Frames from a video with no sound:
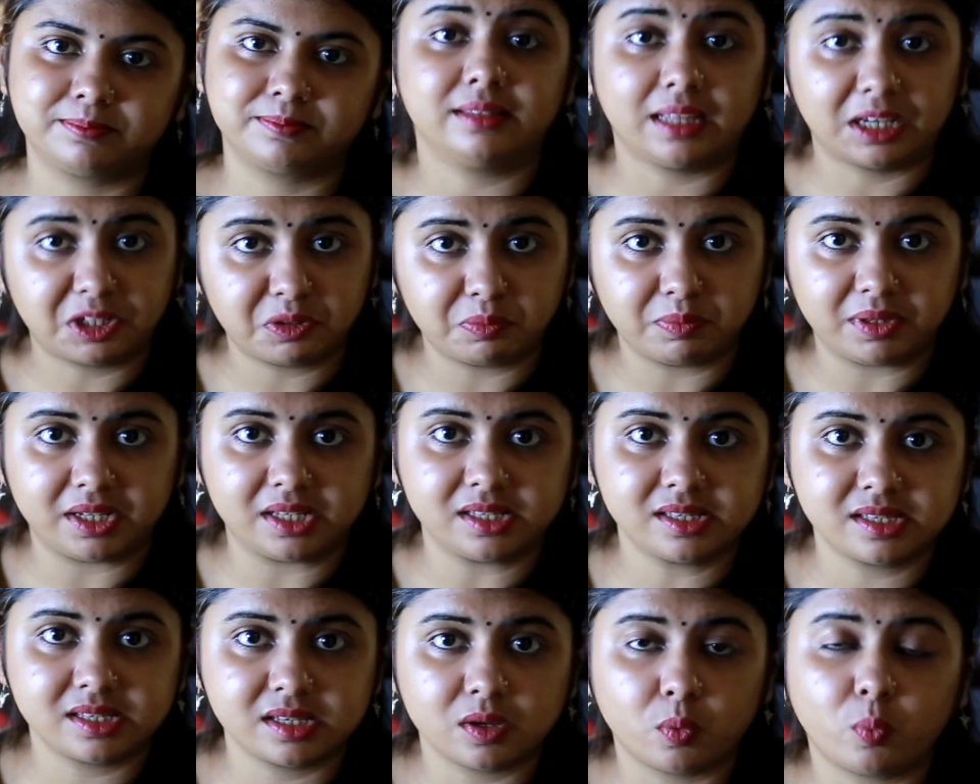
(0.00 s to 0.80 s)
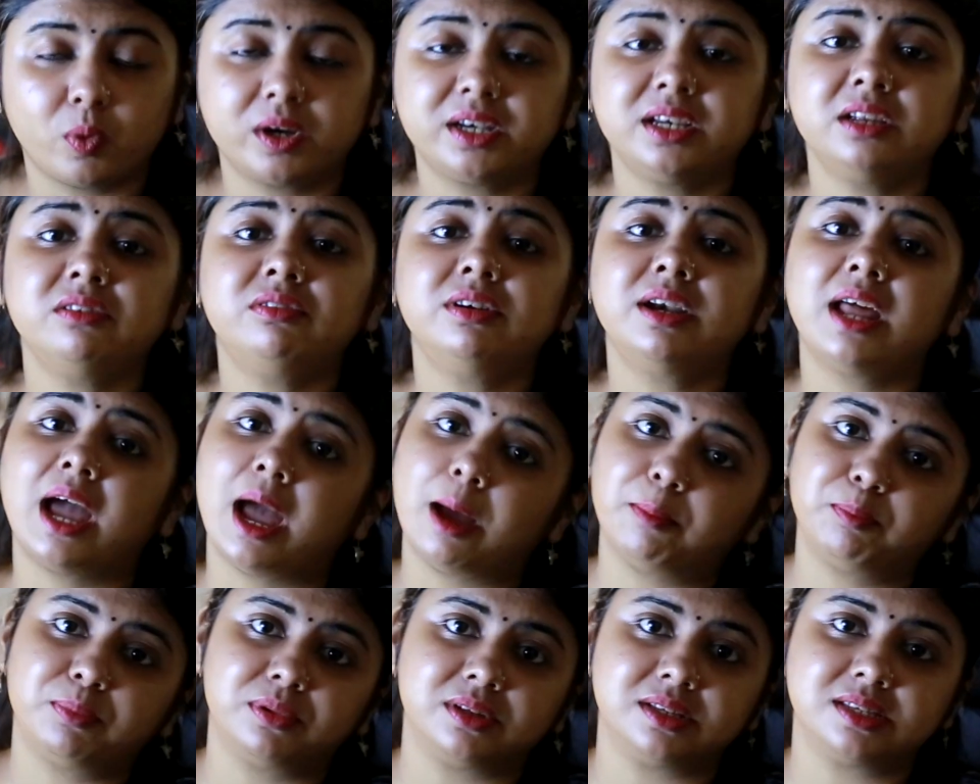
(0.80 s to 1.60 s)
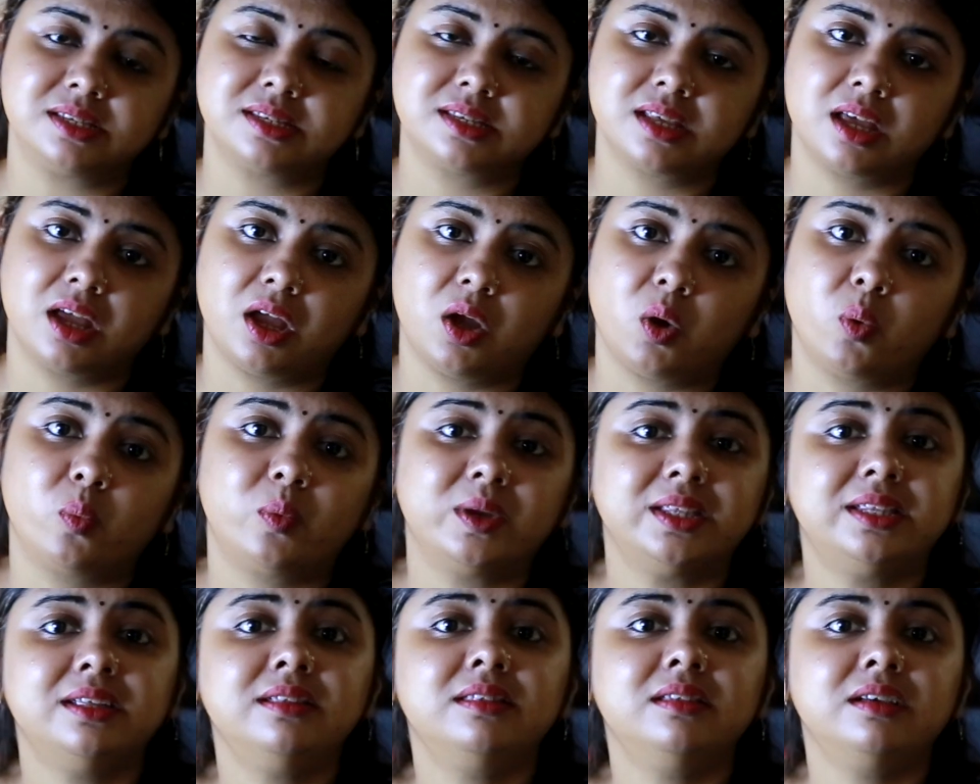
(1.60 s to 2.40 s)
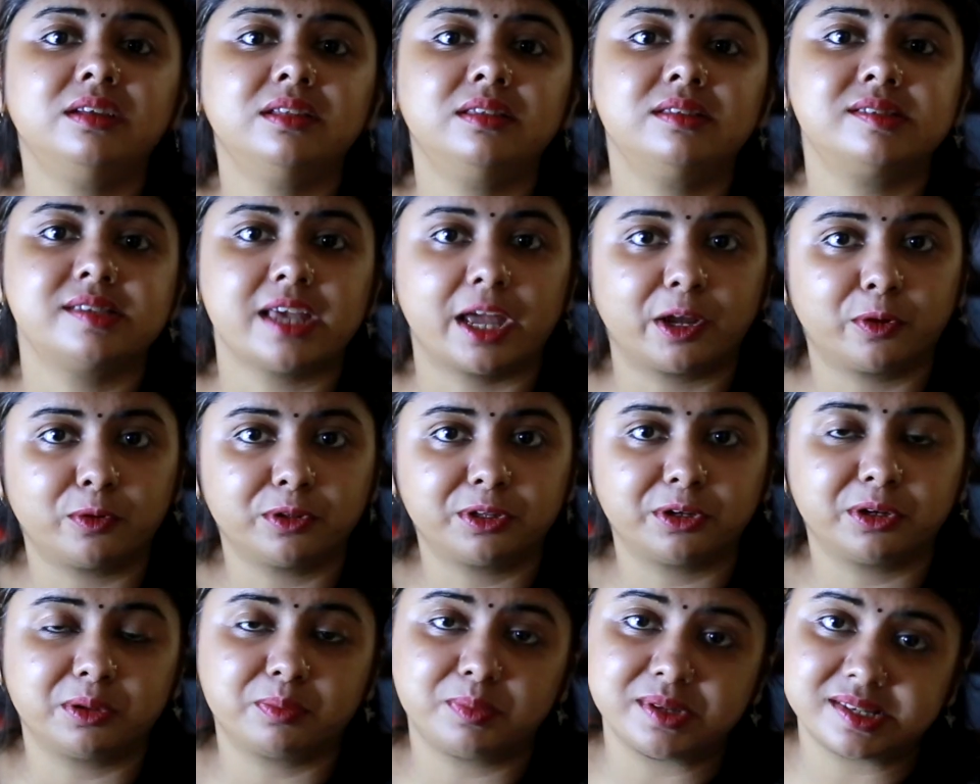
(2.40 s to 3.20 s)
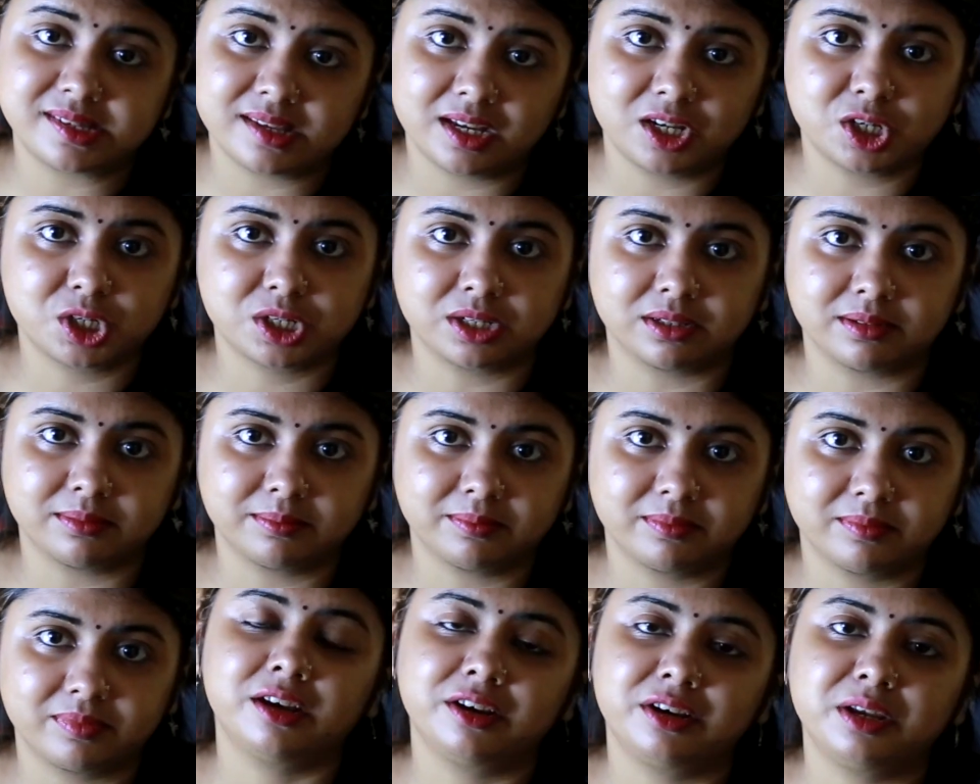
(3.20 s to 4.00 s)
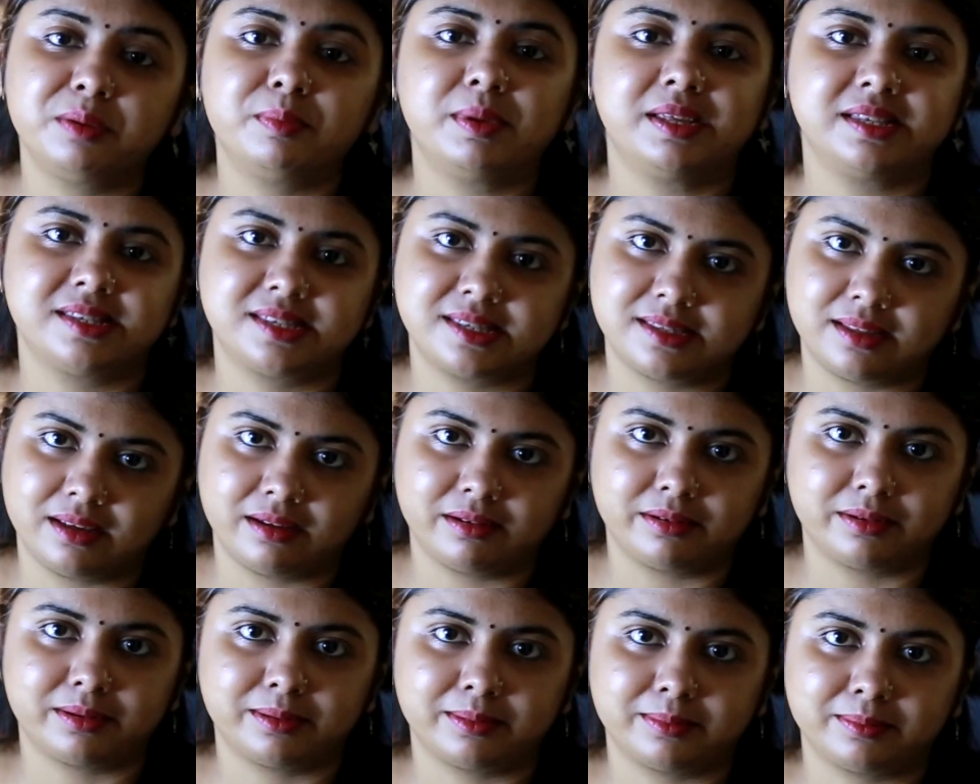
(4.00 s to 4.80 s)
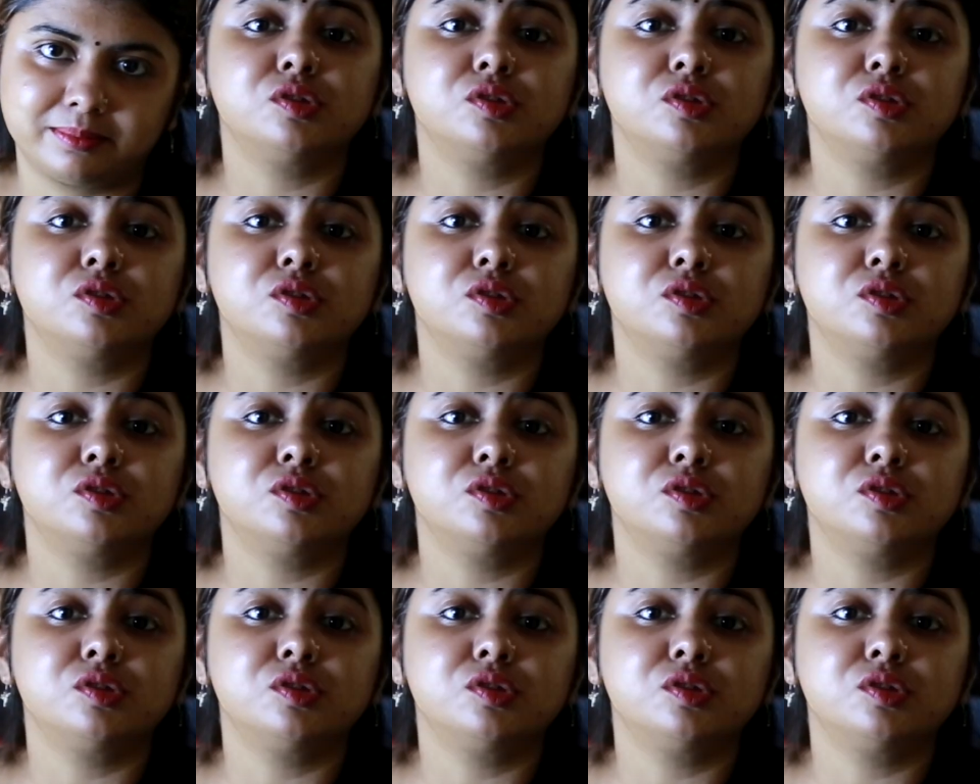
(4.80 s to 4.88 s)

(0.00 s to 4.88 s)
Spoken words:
That means whatever happens within the psychotherapy session remains there.